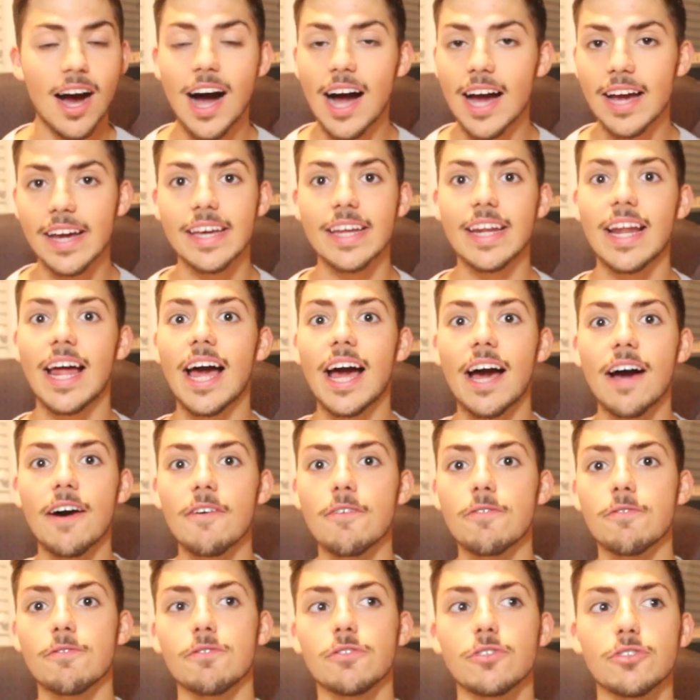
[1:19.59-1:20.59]
I can
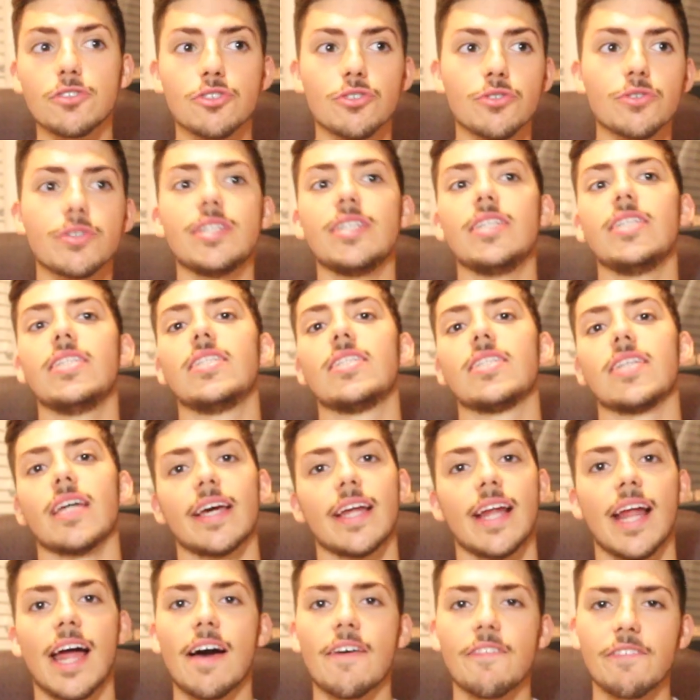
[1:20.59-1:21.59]
have treats, I
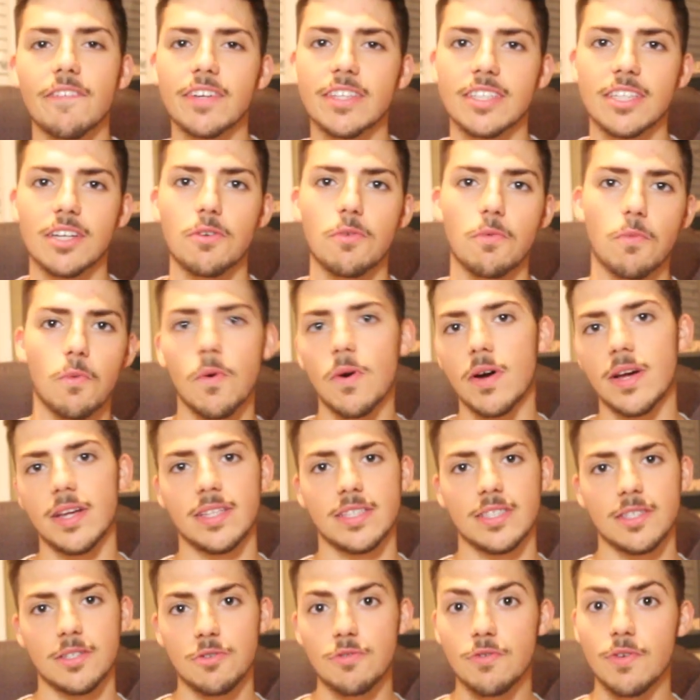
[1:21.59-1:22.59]
can have things I
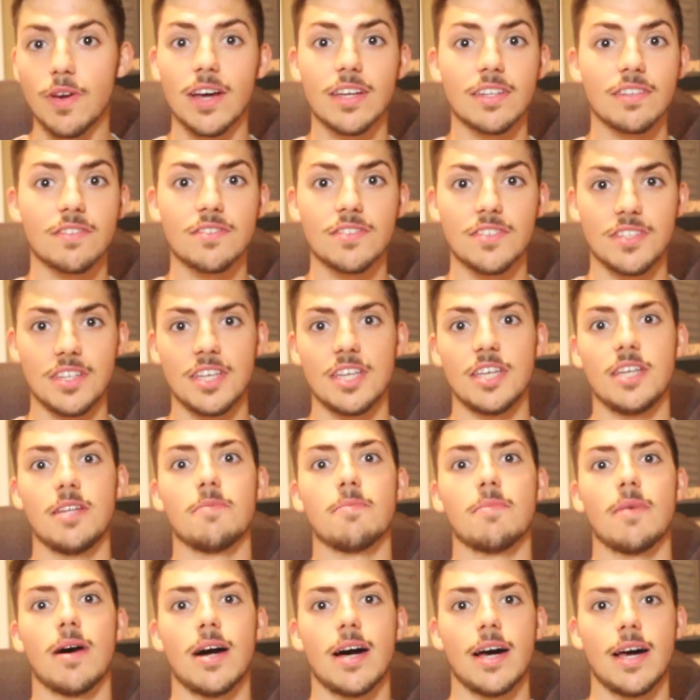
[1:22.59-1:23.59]
want. You guys have
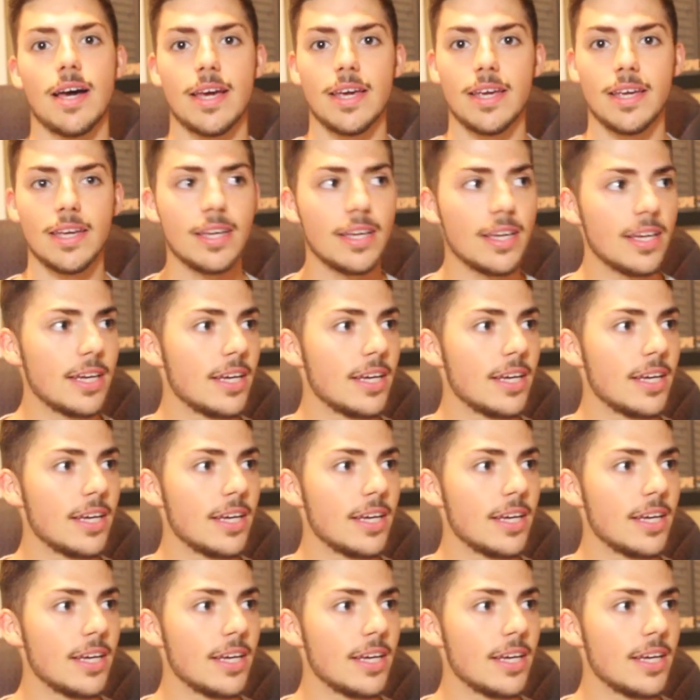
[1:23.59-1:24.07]
seen my